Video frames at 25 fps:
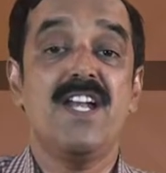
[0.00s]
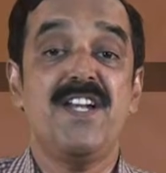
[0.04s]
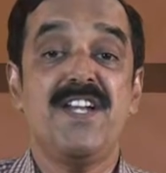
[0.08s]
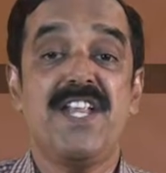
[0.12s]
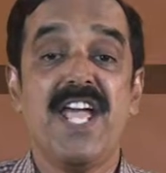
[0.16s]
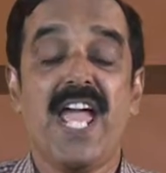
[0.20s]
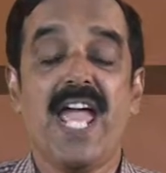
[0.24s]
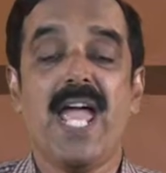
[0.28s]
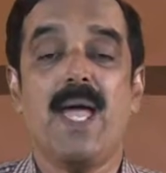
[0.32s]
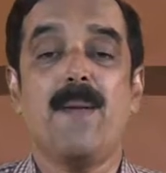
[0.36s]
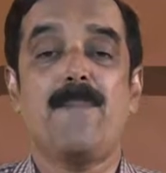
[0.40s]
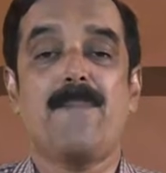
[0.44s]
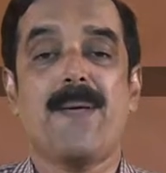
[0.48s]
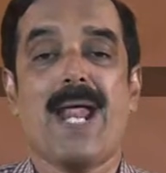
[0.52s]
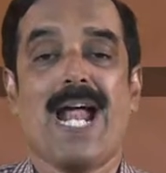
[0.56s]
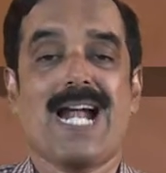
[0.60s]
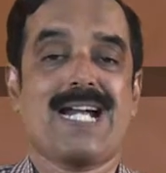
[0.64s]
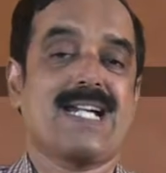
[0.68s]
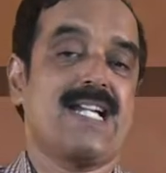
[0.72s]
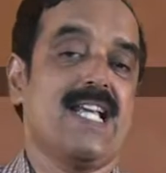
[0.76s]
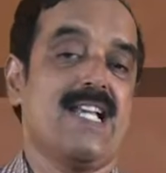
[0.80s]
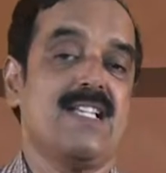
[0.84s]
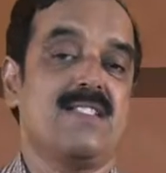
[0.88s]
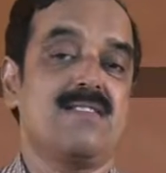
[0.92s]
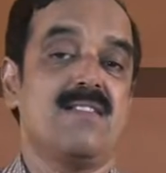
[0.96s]
day
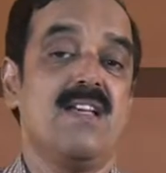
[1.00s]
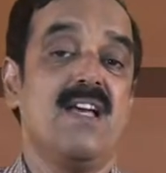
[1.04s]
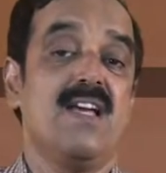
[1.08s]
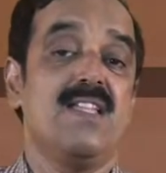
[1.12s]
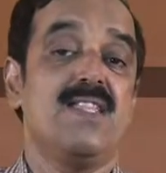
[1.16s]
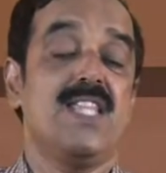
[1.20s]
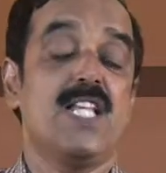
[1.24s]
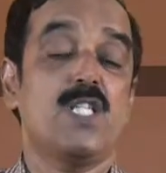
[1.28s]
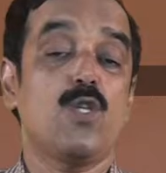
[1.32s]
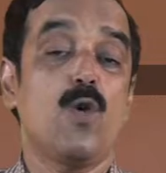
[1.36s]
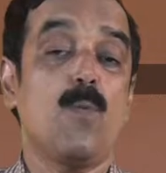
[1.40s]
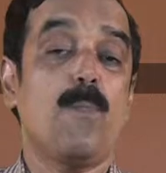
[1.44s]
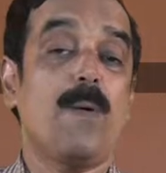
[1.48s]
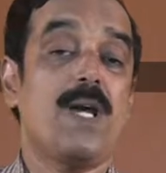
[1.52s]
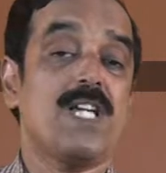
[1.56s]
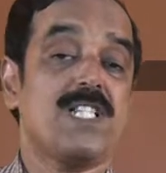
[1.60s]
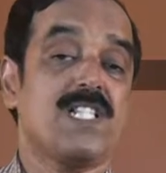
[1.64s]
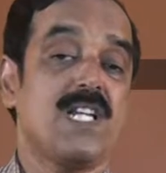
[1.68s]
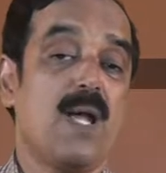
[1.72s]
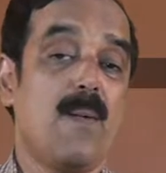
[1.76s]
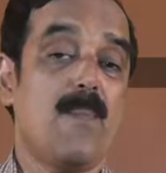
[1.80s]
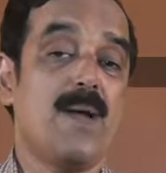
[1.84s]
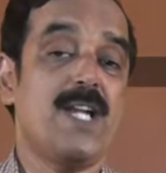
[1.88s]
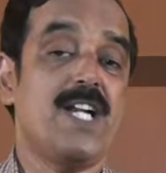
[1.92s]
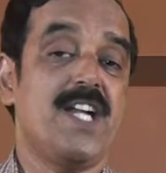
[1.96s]
practice. This
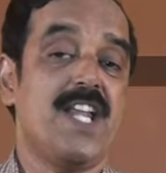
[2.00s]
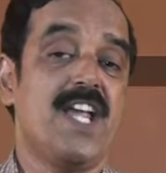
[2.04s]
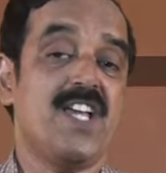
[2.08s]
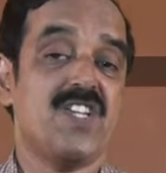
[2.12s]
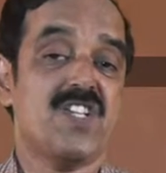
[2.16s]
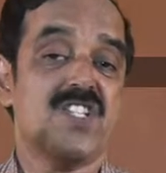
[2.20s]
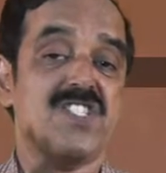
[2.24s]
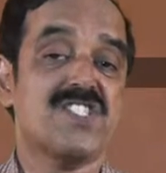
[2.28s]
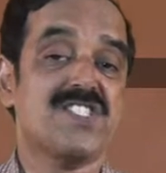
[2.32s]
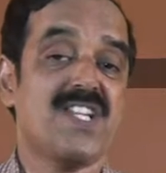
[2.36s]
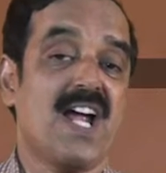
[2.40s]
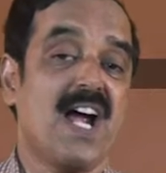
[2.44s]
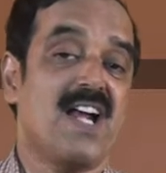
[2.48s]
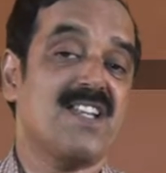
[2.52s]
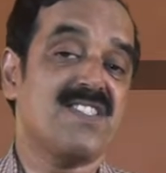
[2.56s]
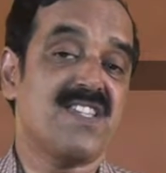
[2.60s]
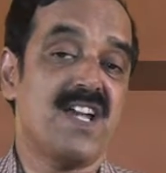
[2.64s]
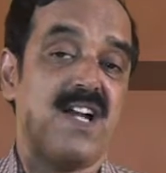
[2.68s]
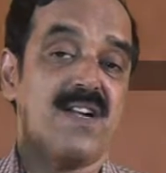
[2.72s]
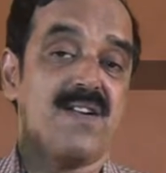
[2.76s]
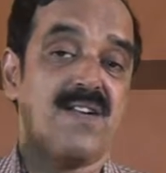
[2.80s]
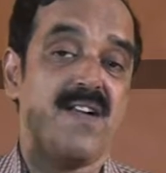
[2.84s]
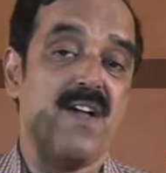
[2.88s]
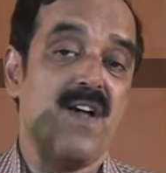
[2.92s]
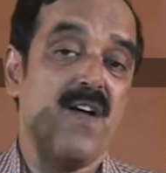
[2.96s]
Vipassana meditation starts
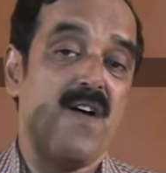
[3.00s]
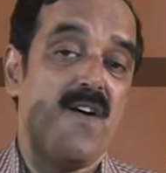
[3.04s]
at